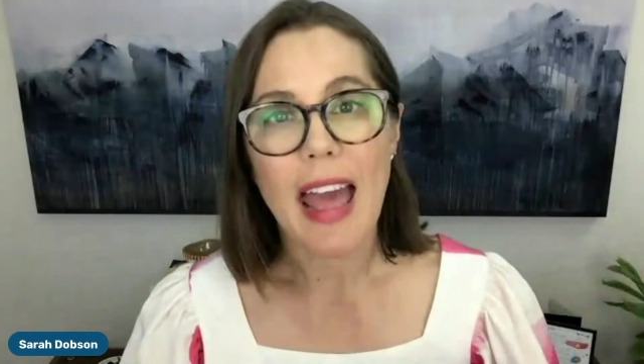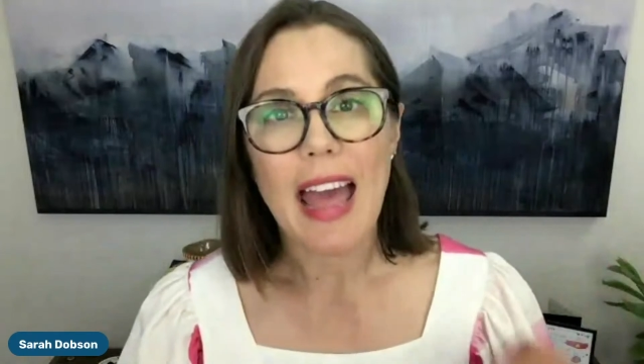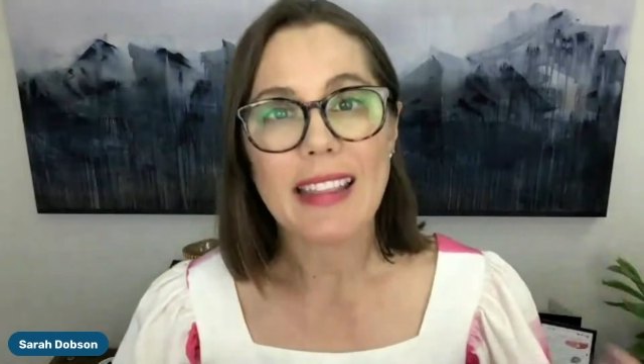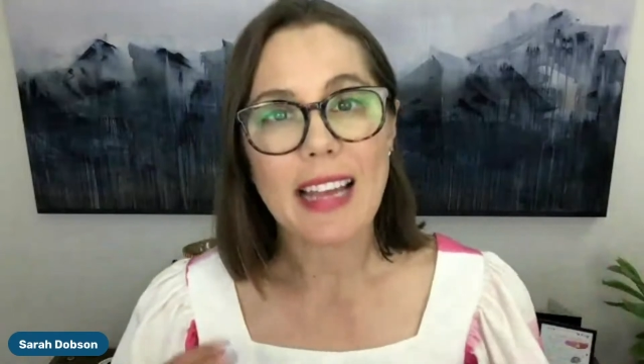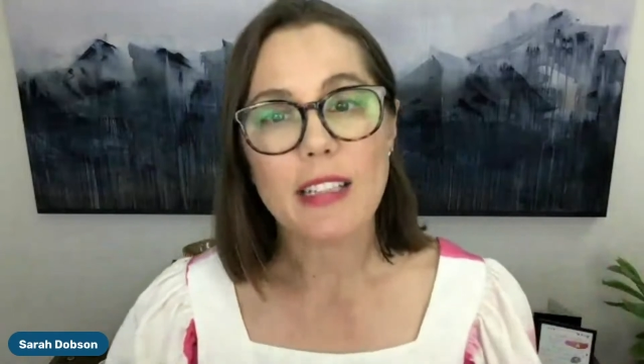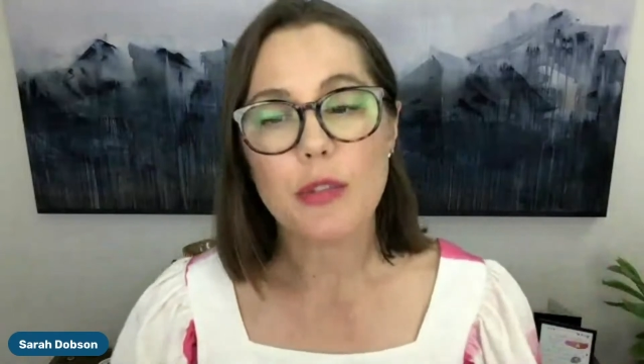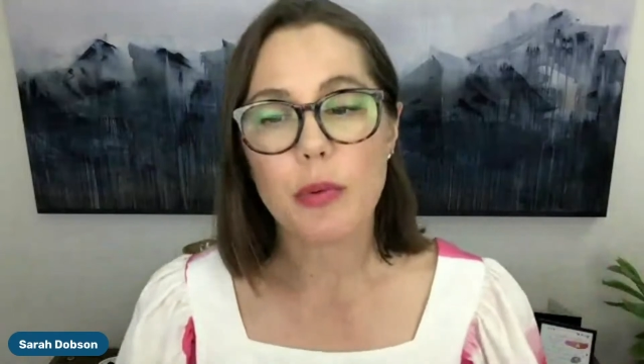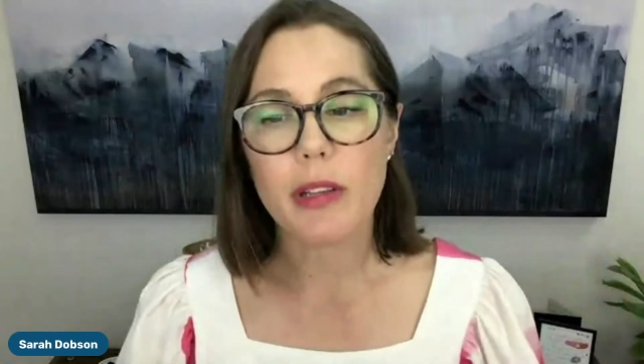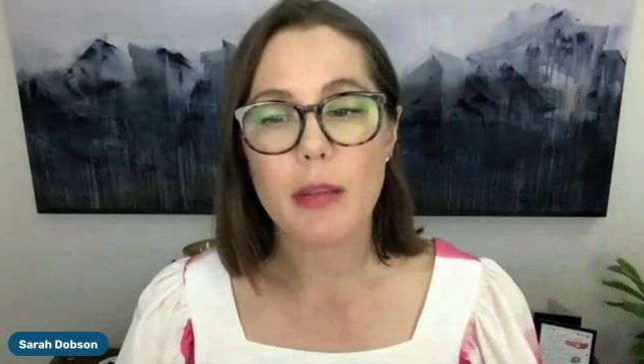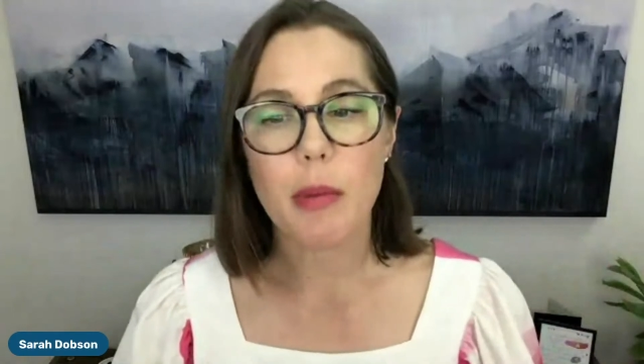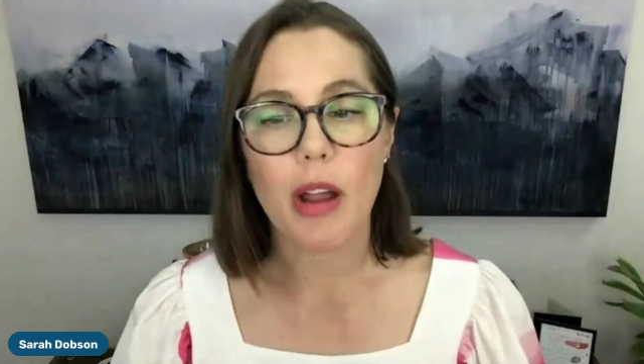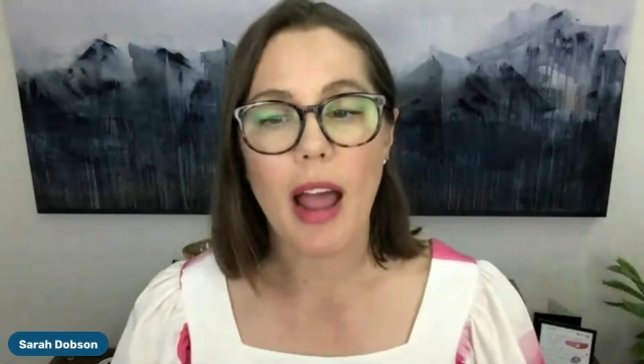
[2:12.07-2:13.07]
And that's
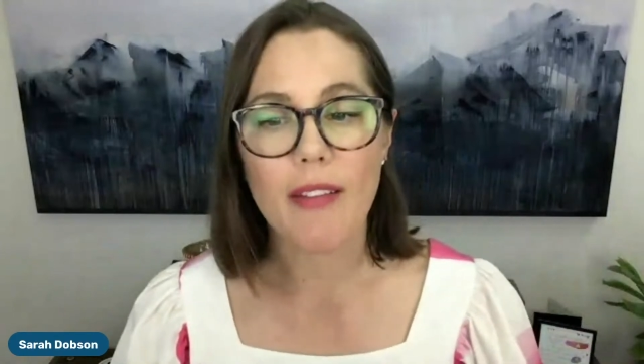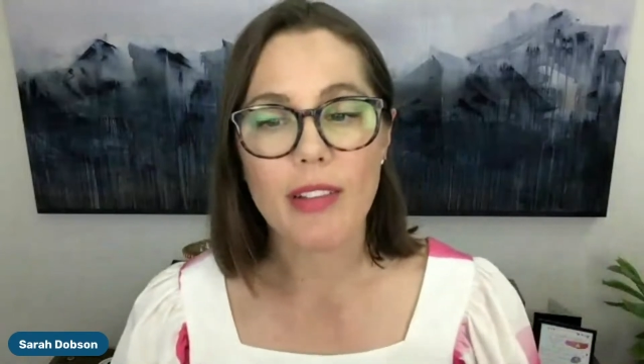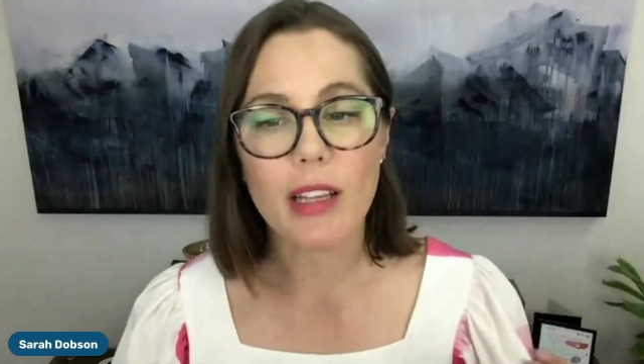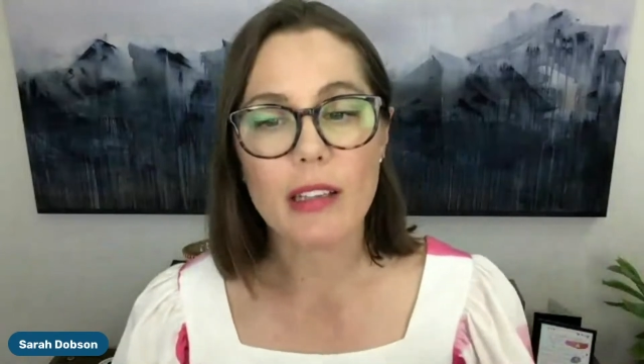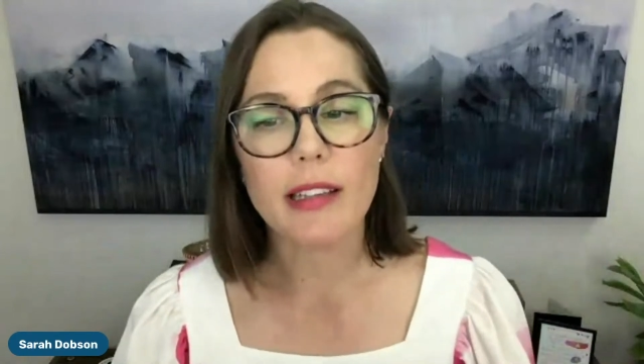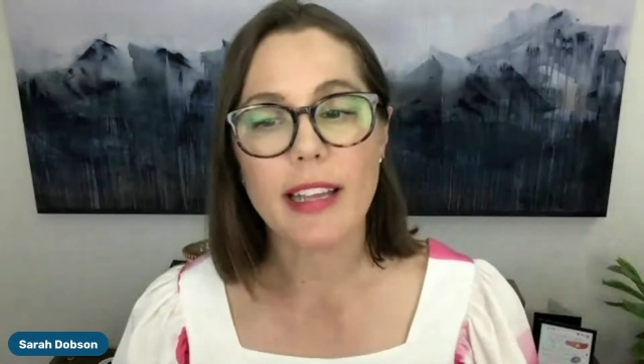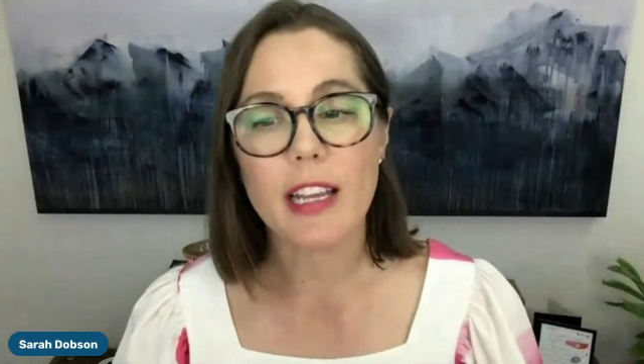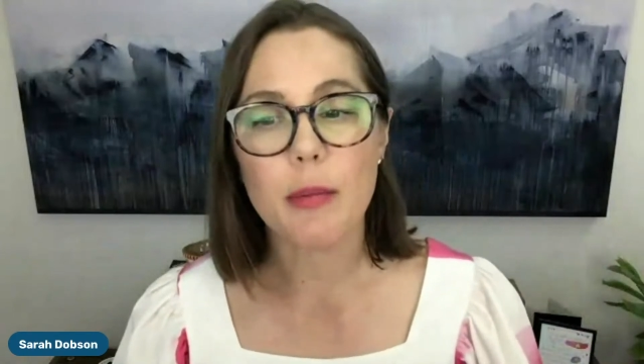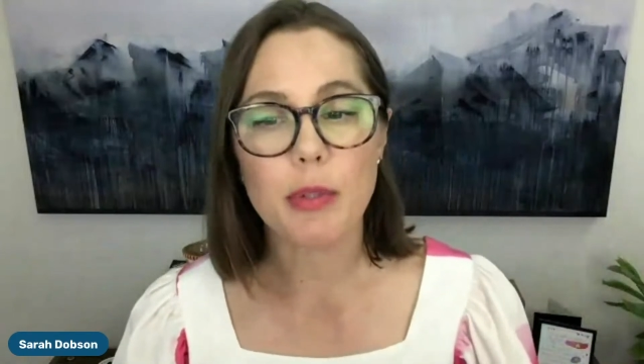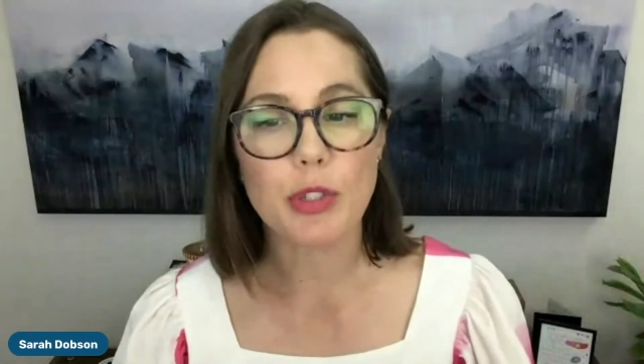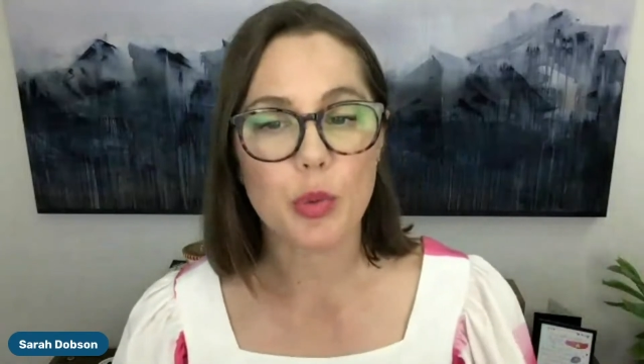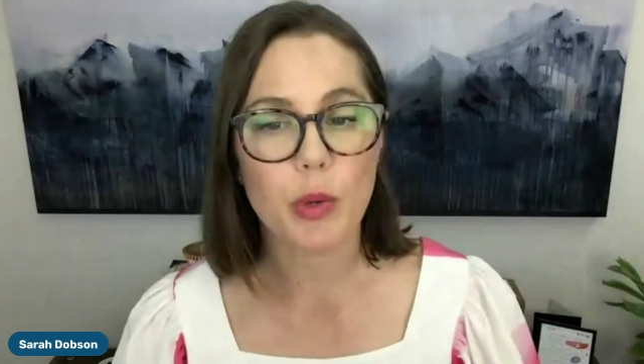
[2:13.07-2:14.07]
really about having a
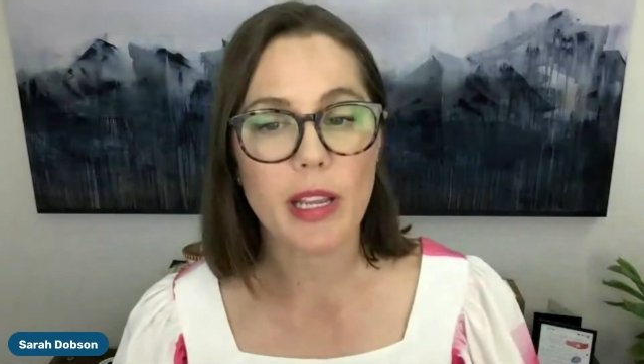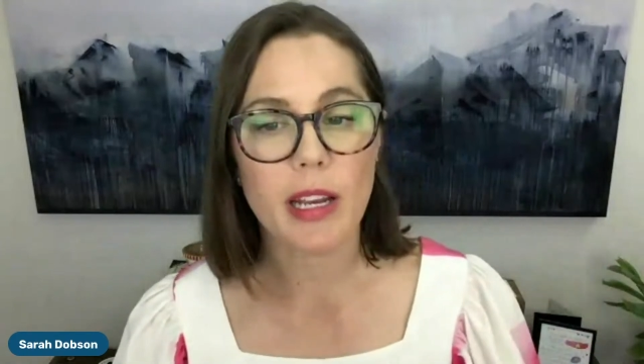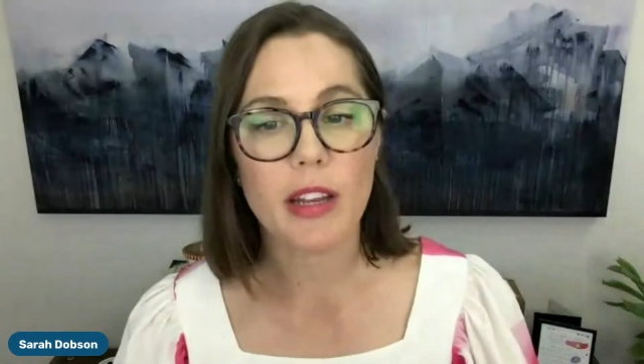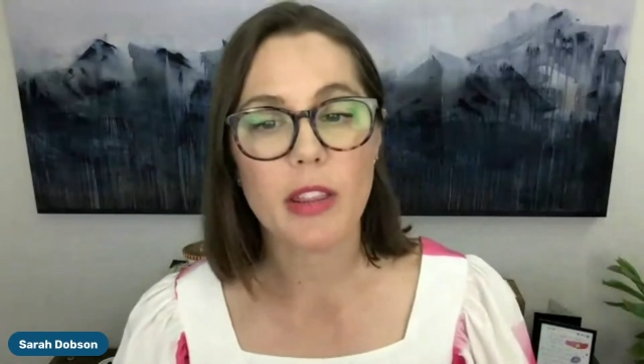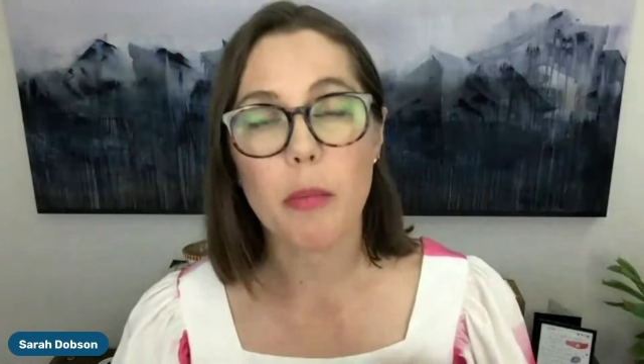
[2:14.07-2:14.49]
link between